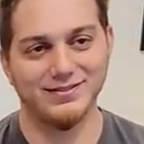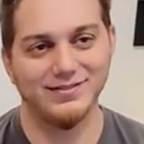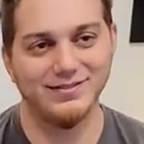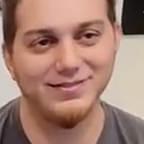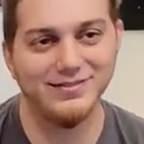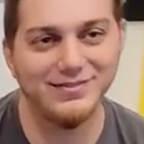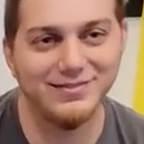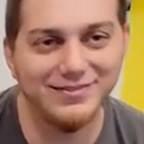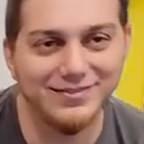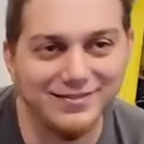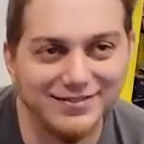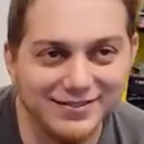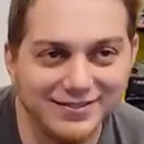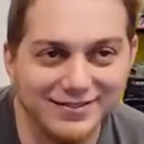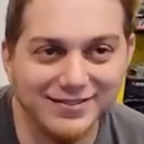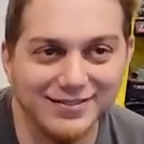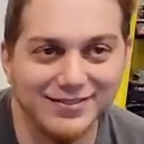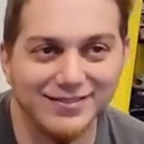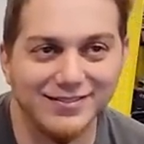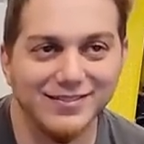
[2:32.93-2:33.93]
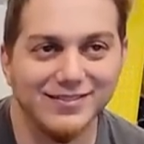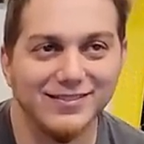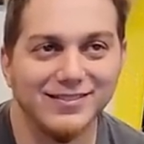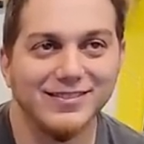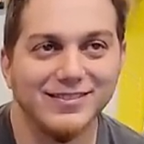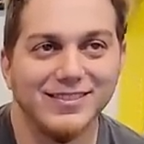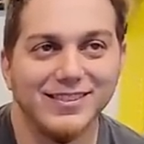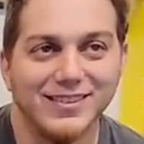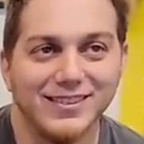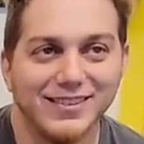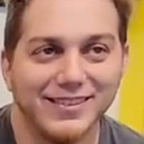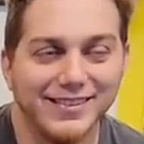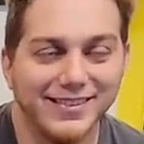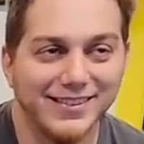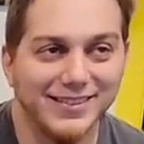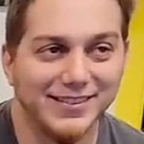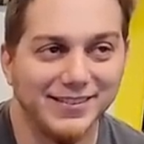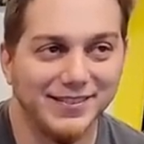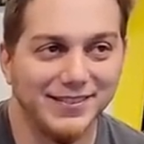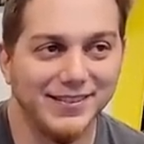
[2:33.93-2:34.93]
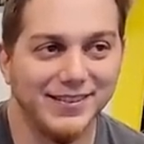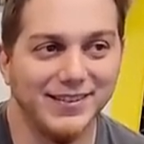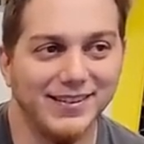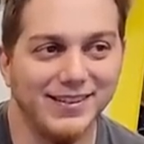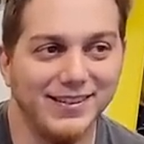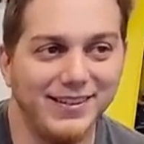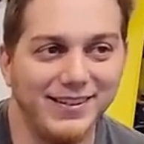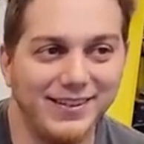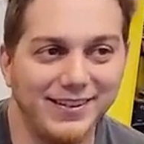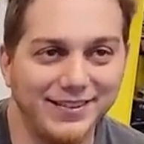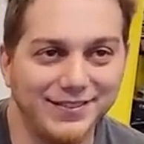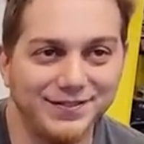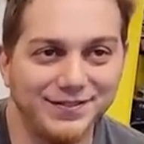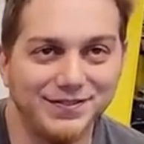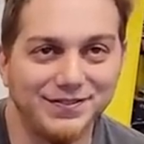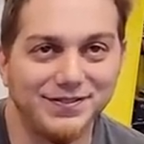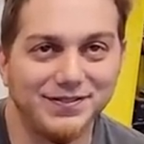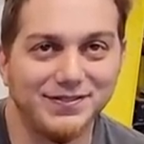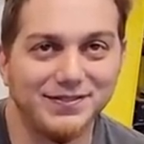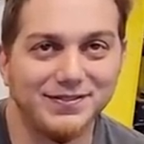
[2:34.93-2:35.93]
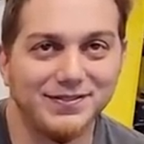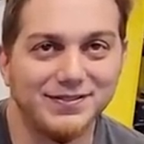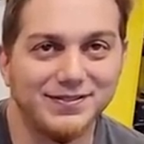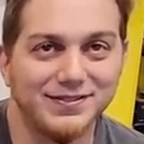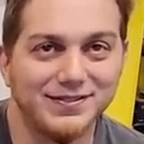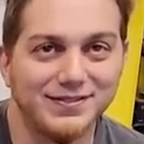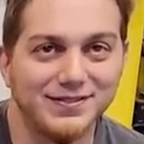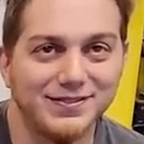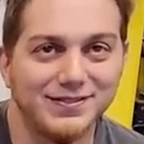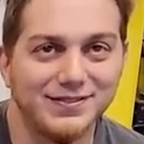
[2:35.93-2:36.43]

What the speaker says: (silent)